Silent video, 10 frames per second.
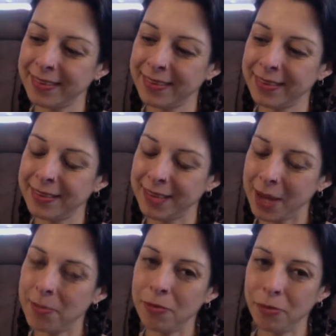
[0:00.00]
a
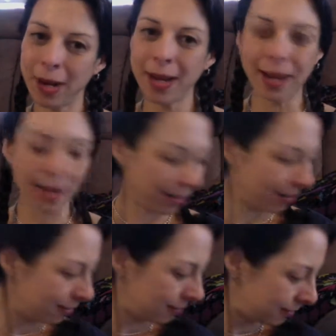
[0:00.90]
time of
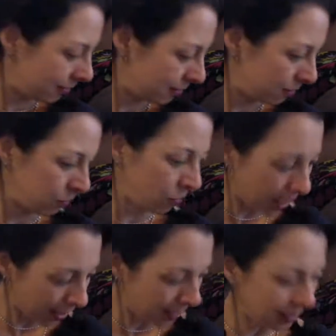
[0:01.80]
waiting
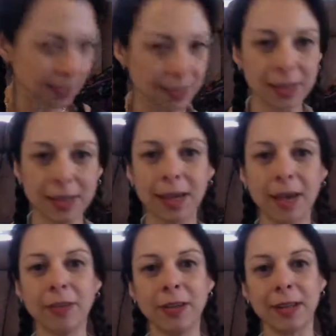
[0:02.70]
to see the
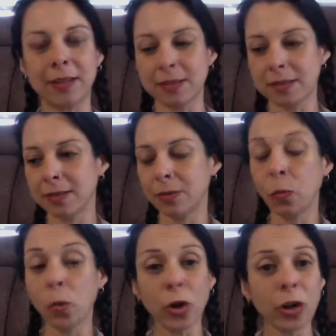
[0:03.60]
evidence,
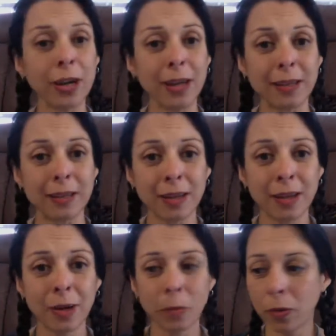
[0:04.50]
worried
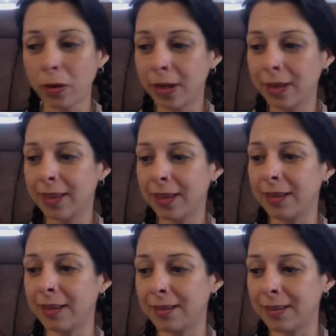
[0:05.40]
that
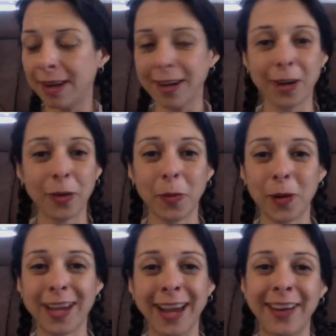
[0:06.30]
it's not going to
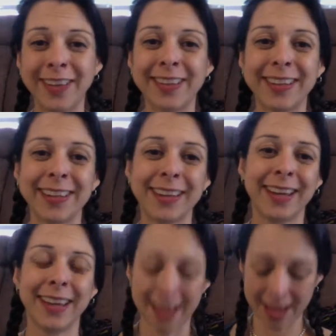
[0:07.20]
work out.
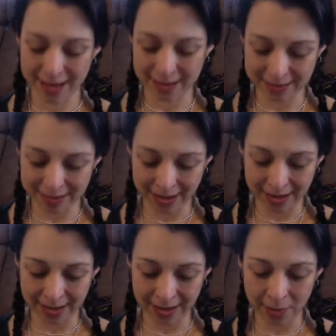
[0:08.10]
And
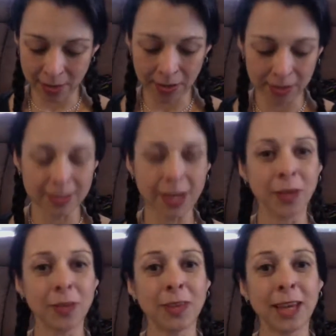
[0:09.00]
I'm here to tell
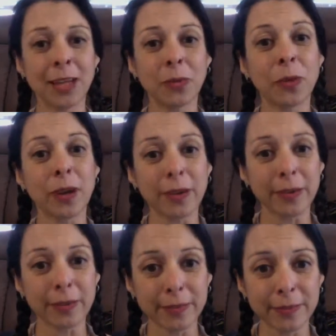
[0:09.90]
you that it will.
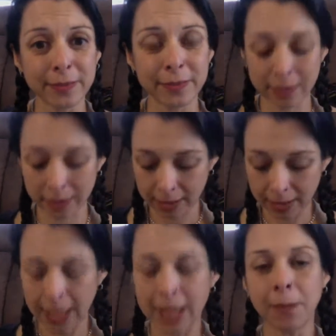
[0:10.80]

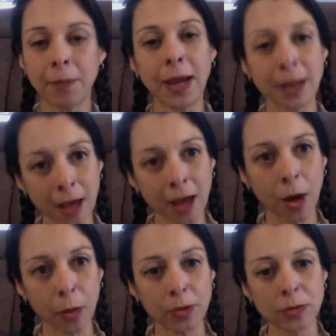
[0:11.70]
It may not
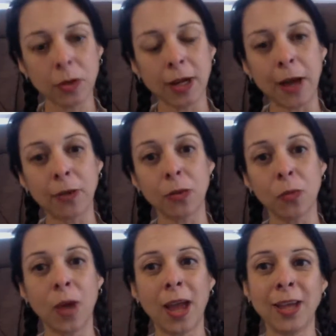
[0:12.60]
always work out the
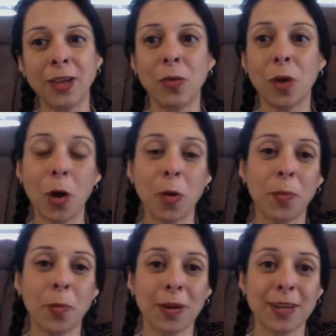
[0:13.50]
way you
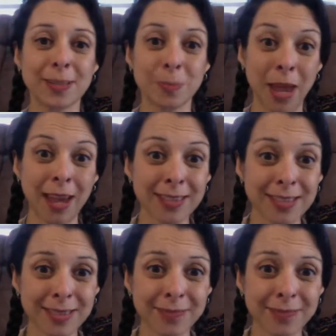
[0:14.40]
hope or expect,